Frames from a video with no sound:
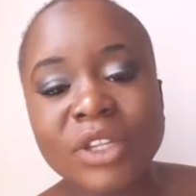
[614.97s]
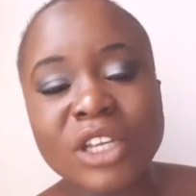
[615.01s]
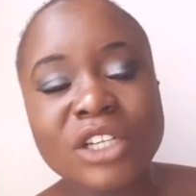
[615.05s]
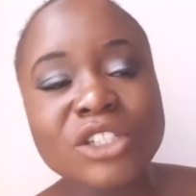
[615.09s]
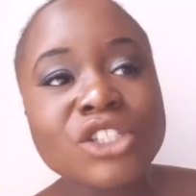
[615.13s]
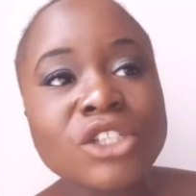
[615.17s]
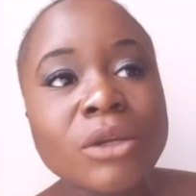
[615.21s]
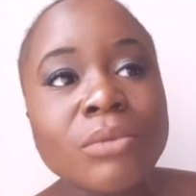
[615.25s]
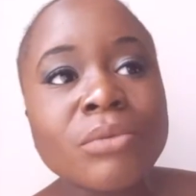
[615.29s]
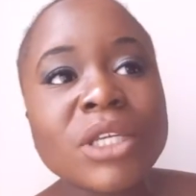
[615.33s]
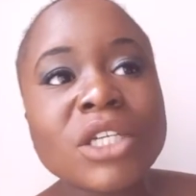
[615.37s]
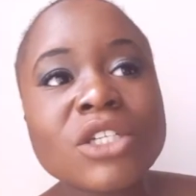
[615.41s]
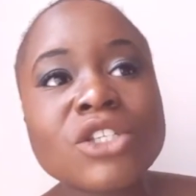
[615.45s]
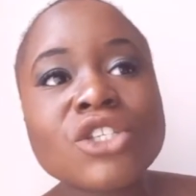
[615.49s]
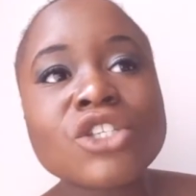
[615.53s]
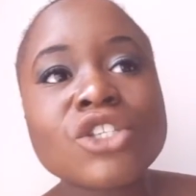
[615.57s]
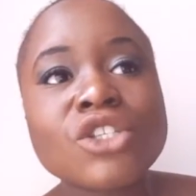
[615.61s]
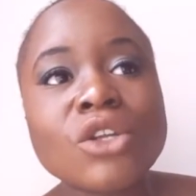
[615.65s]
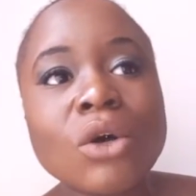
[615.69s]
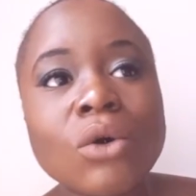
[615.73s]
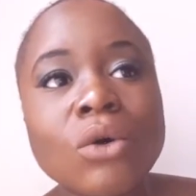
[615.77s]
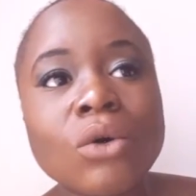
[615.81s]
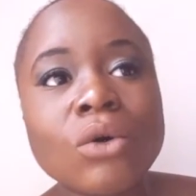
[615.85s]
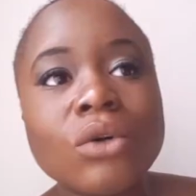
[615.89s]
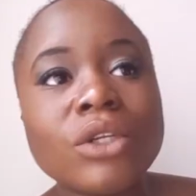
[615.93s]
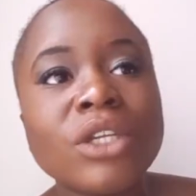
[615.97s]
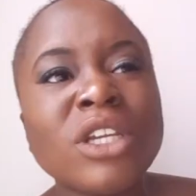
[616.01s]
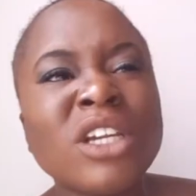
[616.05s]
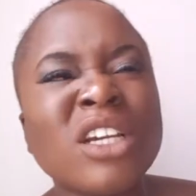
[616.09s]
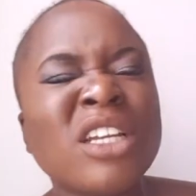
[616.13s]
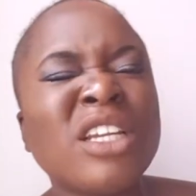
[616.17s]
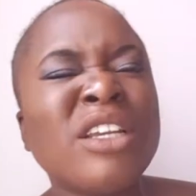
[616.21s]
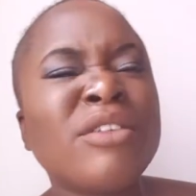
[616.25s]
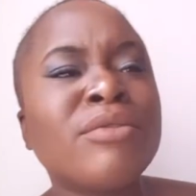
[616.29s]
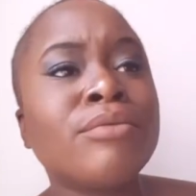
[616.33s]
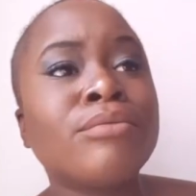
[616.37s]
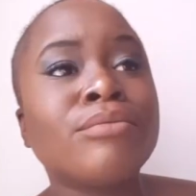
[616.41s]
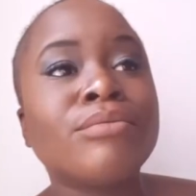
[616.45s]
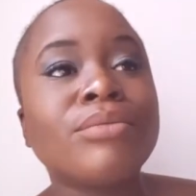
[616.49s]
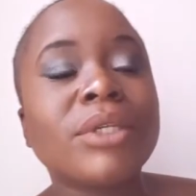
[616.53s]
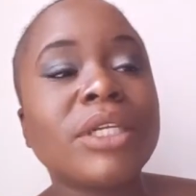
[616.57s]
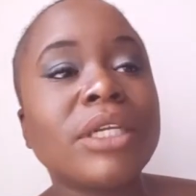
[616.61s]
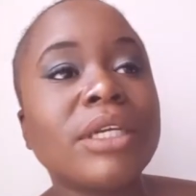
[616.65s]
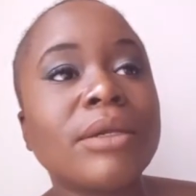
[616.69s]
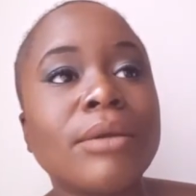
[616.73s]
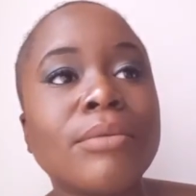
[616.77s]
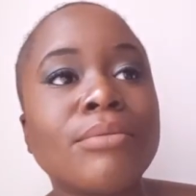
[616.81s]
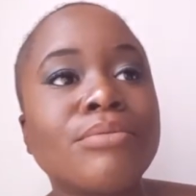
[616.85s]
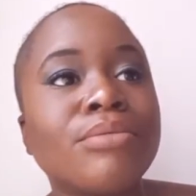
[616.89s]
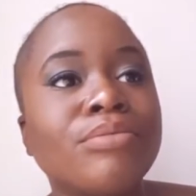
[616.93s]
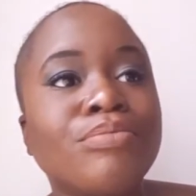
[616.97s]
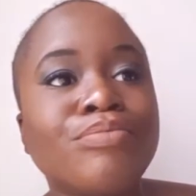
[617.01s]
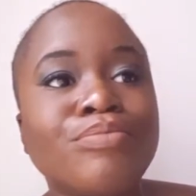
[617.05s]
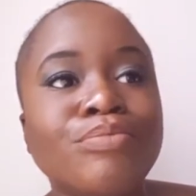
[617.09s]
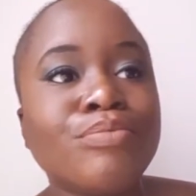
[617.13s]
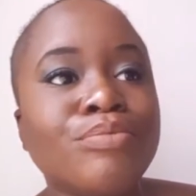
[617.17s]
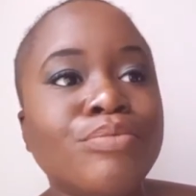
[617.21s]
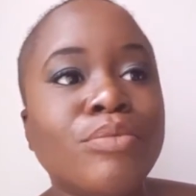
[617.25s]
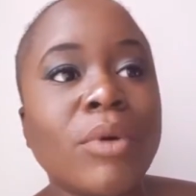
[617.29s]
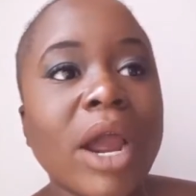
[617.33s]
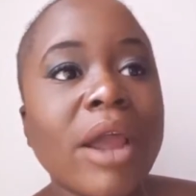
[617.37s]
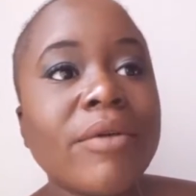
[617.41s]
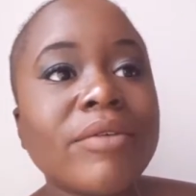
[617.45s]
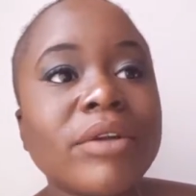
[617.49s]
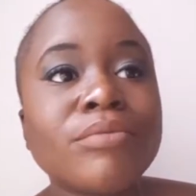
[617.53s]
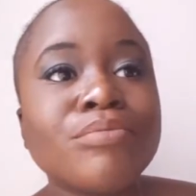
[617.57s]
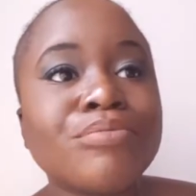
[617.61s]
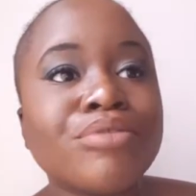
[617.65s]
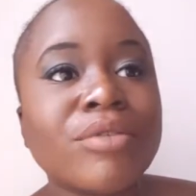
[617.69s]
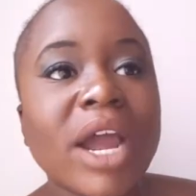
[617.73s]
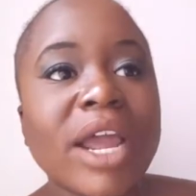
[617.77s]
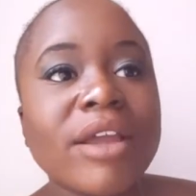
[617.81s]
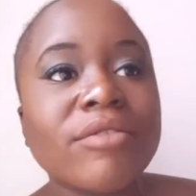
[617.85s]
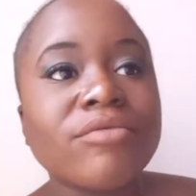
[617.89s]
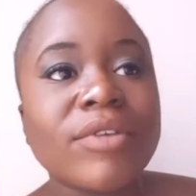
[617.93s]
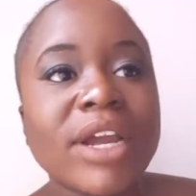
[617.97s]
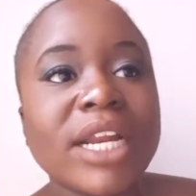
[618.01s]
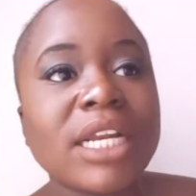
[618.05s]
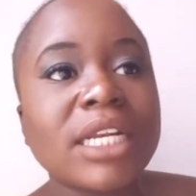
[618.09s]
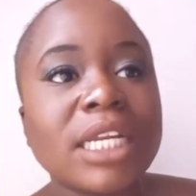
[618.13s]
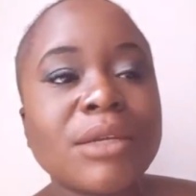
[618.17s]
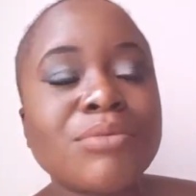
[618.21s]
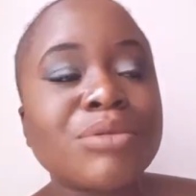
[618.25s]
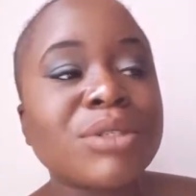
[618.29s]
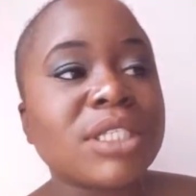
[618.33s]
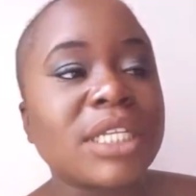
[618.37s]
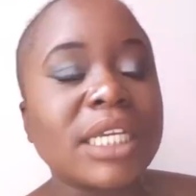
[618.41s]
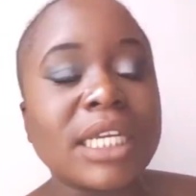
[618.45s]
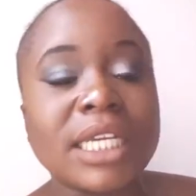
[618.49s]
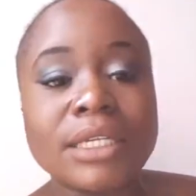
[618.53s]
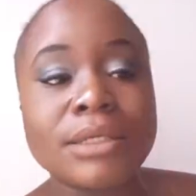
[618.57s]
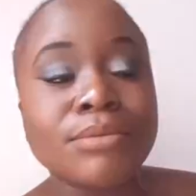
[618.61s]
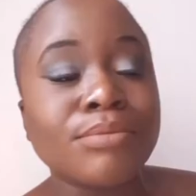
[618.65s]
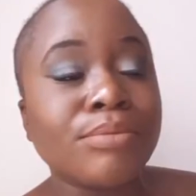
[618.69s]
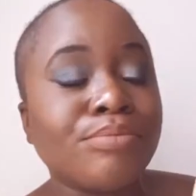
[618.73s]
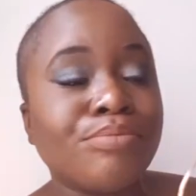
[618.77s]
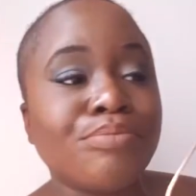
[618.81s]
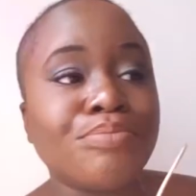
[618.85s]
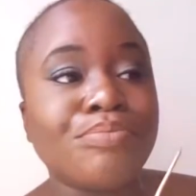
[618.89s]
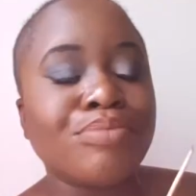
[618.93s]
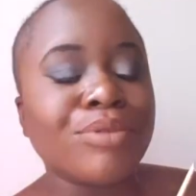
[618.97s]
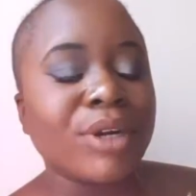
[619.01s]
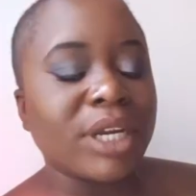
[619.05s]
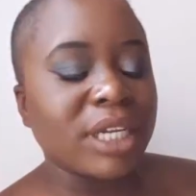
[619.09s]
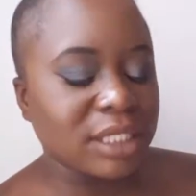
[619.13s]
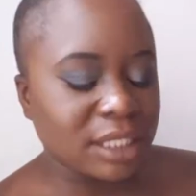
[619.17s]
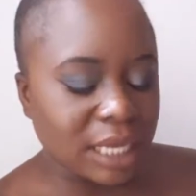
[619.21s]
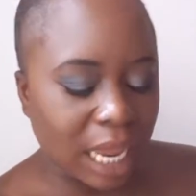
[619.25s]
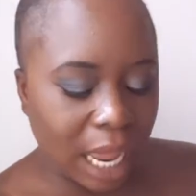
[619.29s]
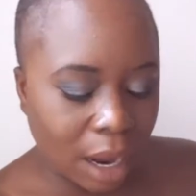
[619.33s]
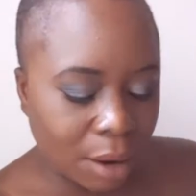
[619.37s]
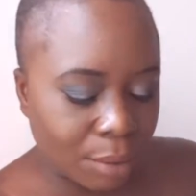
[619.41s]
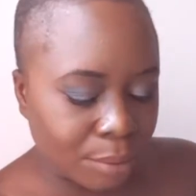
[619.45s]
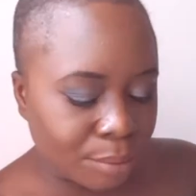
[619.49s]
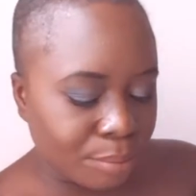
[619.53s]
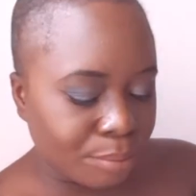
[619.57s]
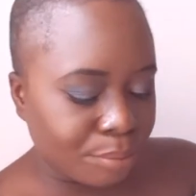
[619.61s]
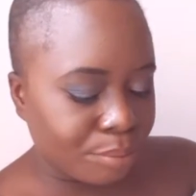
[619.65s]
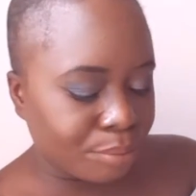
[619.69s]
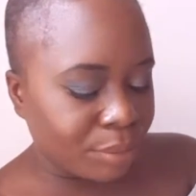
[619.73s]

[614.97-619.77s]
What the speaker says: Something subtle, you can even, wearing bright red lipstick, it brings it out.